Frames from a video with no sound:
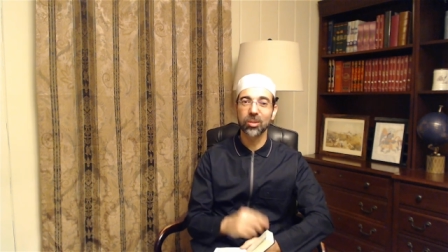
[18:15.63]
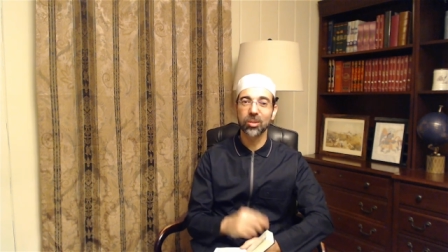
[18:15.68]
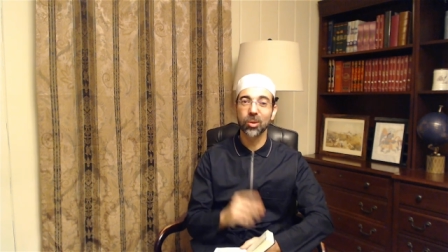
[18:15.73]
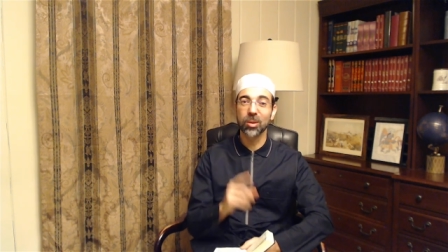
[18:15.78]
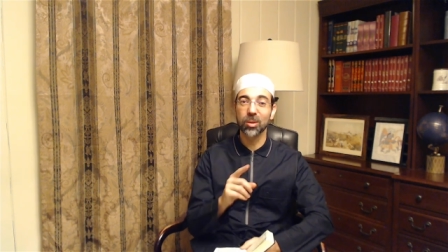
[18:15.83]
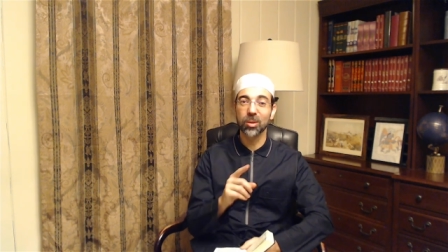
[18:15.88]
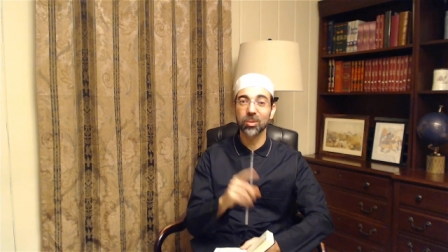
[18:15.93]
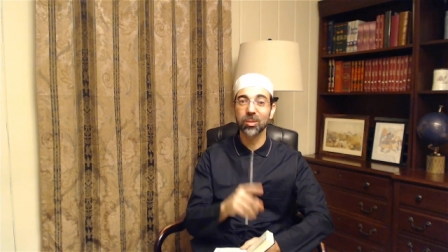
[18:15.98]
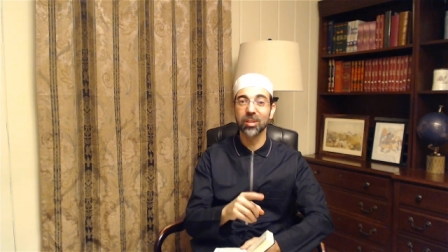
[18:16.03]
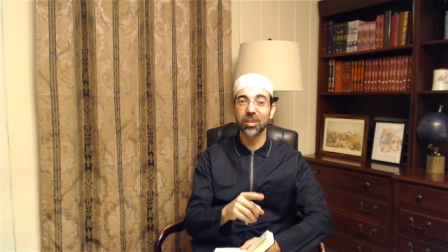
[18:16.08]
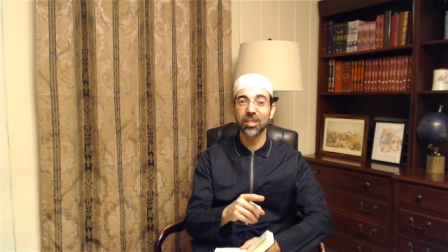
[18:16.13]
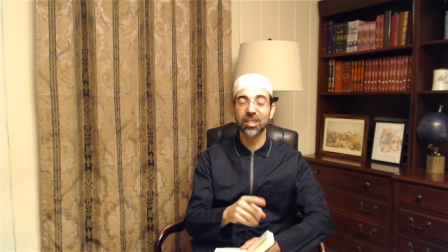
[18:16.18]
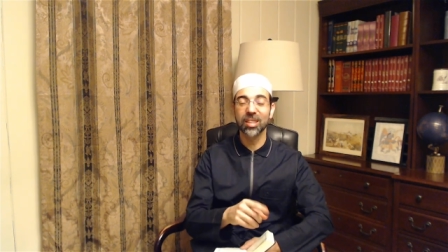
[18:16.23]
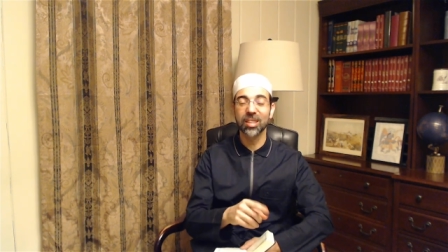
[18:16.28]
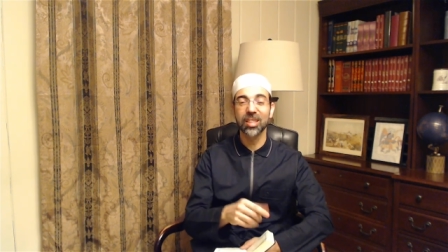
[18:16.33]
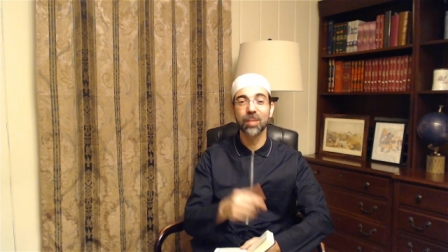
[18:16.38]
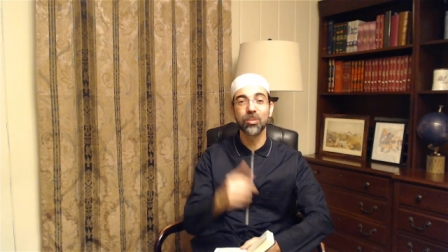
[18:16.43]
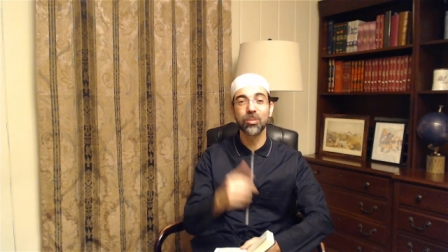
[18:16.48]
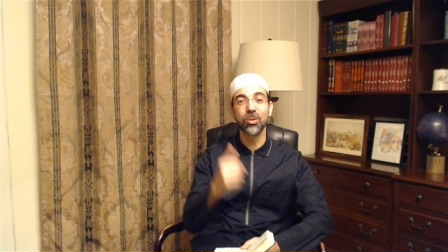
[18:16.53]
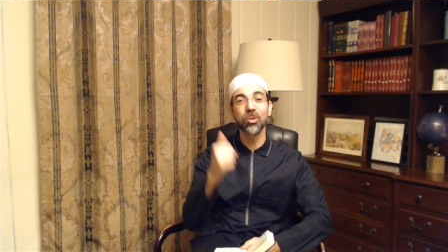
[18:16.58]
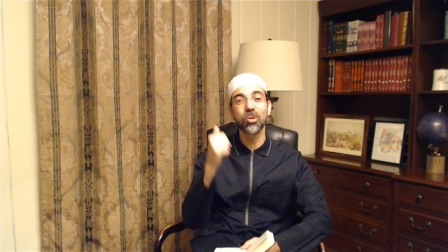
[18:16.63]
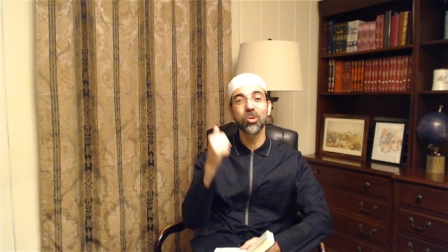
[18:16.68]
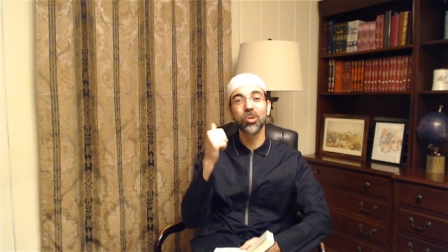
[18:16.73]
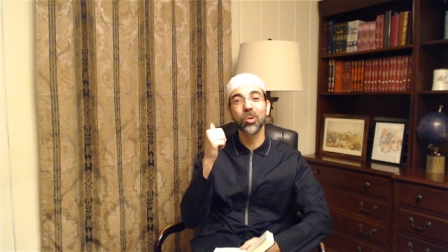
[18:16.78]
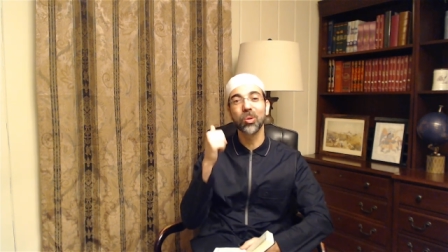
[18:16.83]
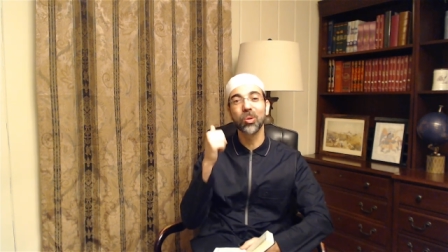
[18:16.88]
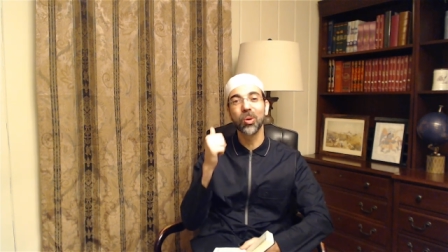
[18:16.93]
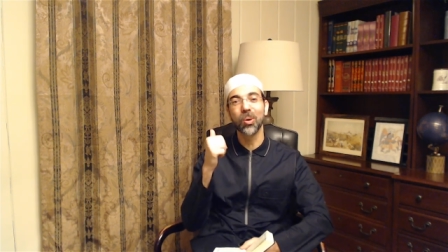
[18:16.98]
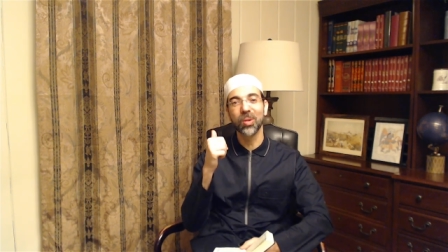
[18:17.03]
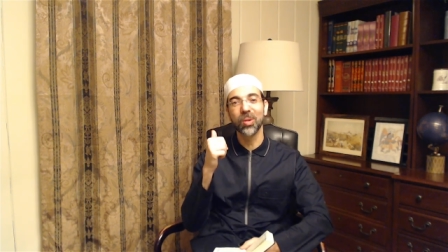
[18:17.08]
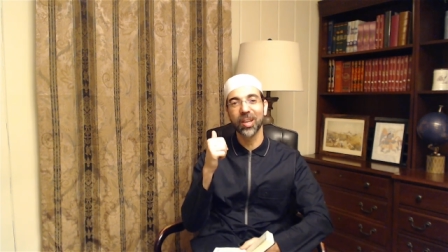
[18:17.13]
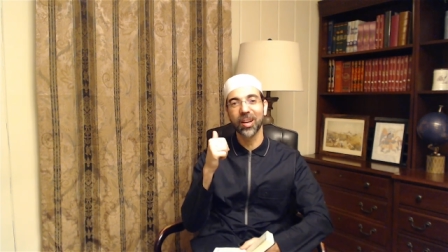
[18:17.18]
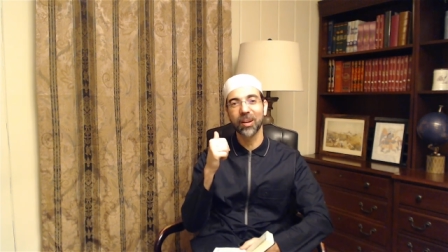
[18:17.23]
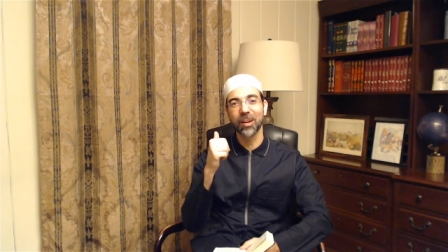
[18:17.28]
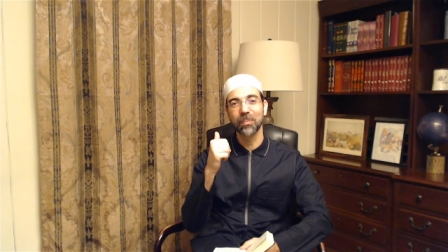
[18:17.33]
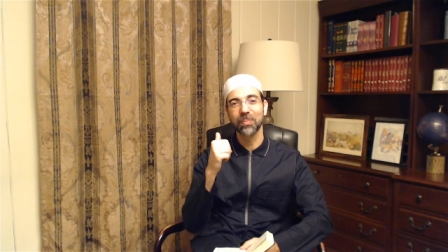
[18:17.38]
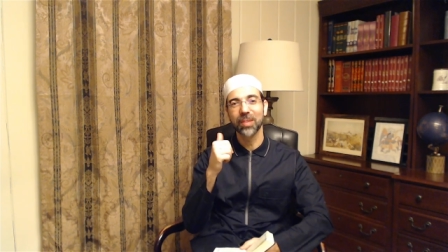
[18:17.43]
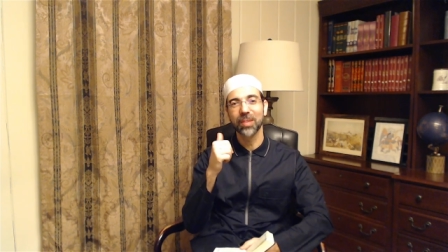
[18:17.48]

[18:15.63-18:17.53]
So Rasulullah used to go there.